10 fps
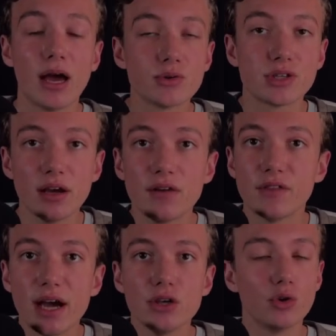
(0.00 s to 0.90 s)
Outside
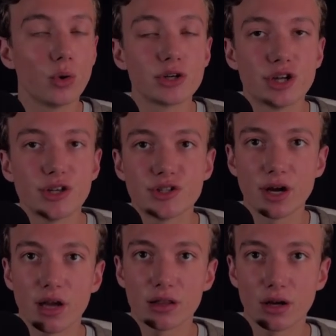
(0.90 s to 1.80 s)
of that, you are just
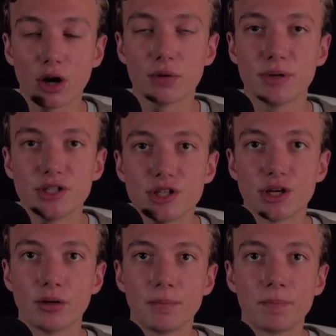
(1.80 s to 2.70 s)
stuck at the guard
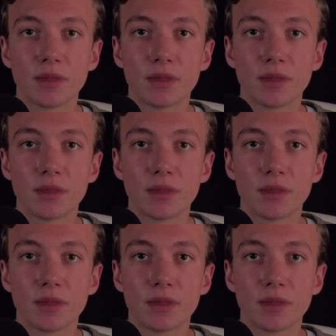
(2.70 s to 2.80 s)
position.